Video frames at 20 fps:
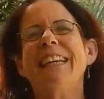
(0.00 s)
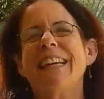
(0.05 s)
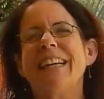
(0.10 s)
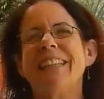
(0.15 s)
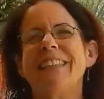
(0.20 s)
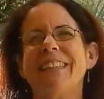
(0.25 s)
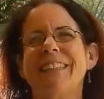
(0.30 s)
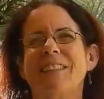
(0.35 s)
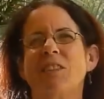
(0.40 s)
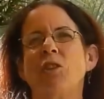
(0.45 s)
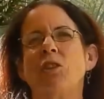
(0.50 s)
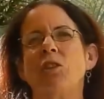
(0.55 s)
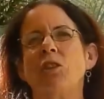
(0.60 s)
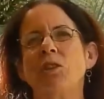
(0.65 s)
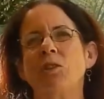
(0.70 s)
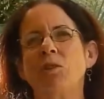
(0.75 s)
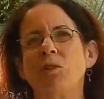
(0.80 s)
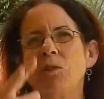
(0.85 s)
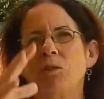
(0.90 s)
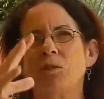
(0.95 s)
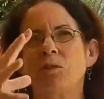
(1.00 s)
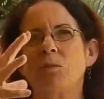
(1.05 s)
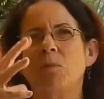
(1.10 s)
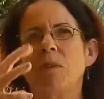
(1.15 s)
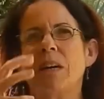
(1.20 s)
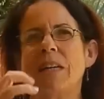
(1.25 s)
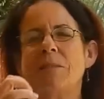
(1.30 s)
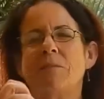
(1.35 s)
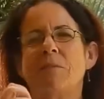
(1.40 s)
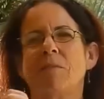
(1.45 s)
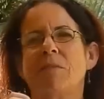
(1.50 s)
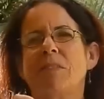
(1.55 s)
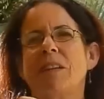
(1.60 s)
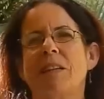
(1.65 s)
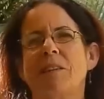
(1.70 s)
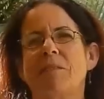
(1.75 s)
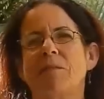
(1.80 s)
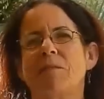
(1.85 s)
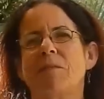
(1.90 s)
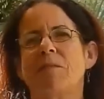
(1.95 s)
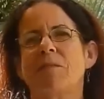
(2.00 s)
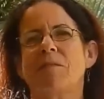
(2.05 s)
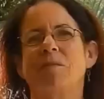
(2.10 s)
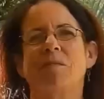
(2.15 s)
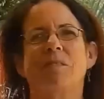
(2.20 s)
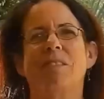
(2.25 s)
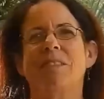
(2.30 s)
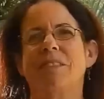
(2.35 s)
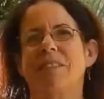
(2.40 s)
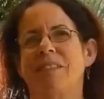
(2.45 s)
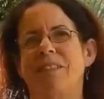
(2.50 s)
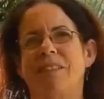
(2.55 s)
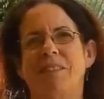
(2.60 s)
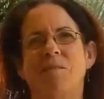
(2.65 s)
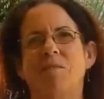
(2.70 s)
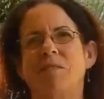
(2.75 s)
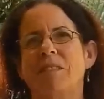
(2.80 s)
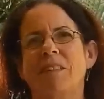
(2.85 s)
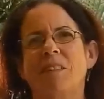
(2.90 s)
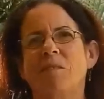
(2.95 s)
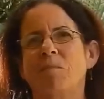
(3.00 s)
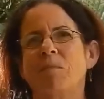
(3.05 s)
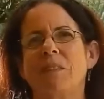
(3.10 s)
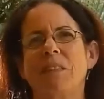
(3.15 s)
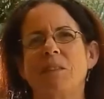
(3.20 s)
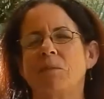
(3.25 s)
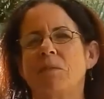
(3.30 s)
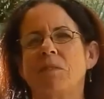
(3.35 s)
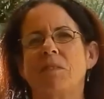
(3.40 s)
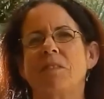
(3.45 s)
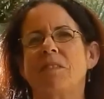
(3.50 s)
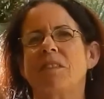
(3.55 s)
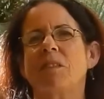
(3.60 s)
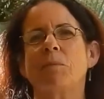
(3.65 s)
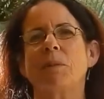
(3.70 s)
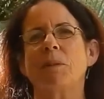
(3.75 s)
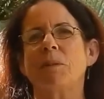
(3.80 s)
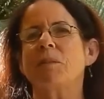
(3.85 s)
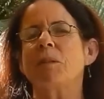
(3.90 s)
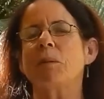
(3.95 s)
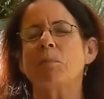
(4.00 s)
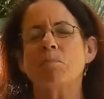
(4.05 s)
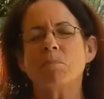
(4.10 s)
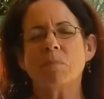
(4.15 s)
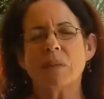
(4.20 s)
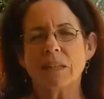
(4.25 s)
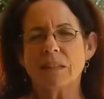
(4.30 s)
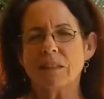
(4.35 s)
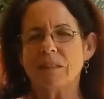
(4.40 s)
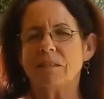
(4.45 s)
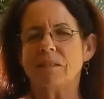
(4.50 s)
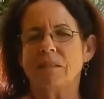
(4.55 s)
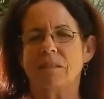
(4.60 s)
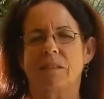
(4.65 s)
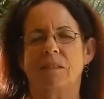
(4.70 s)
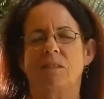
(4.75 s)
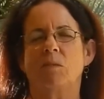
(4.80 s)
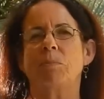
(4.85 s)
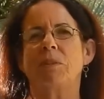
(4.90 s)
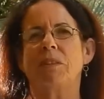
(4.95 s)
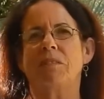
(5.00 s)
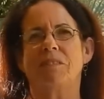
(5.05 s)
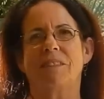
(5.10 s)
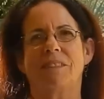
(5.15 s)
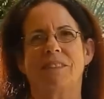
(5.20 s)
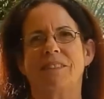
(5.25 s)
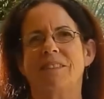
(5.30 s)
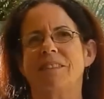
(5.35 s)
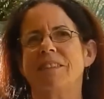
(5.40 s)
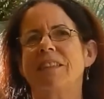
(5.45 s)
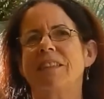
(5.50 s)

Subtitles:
And this huge wave of love enveloped me. It was just the most amazing experience.